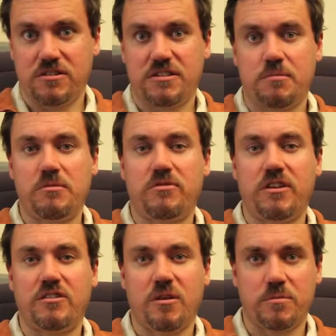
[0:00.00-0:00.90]
some of
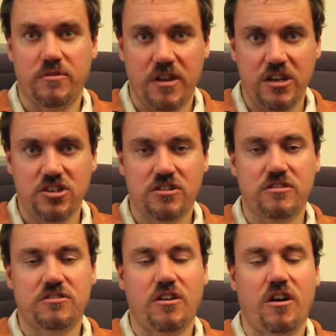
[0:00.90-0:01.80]
these
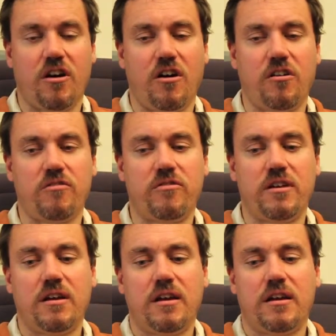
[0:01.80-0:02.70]
observations of
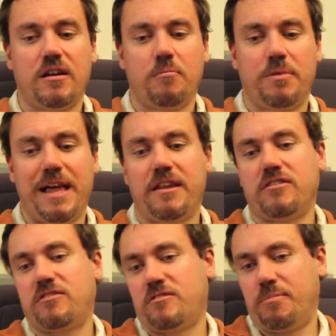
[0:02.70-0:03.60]

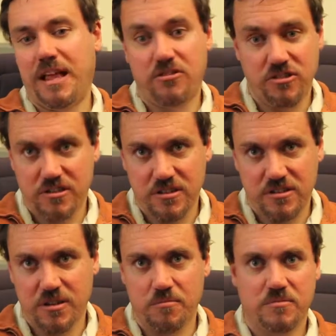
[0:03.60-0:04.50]
planetary
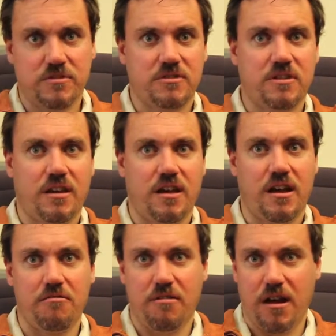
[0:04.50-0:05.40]
systems
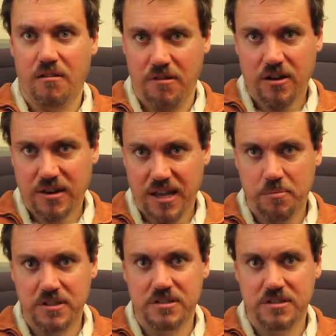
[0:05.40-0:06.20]
around Kepler